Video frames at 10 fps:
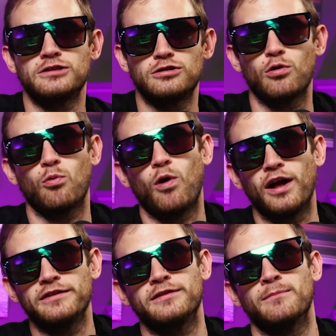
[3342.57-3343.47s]
to a
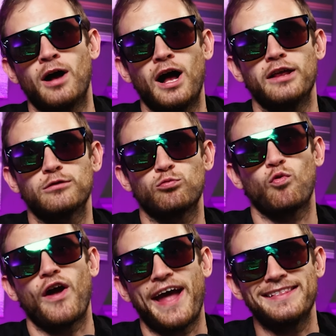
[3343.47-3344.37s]
once a month
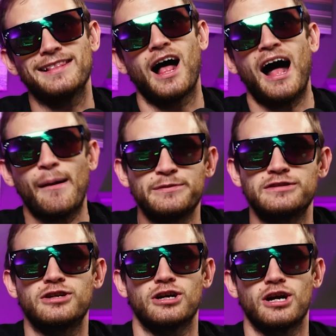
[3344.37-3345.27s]
red
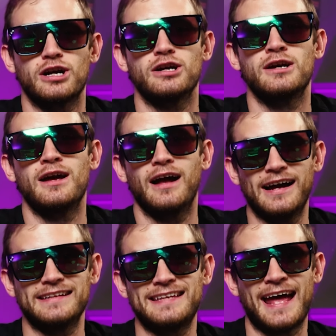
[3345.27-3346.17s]
lobster
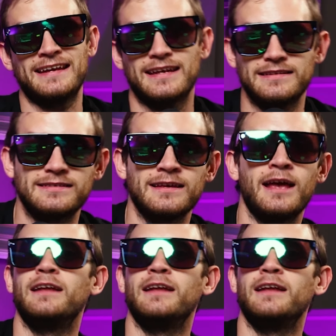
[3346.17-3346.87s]
attendance.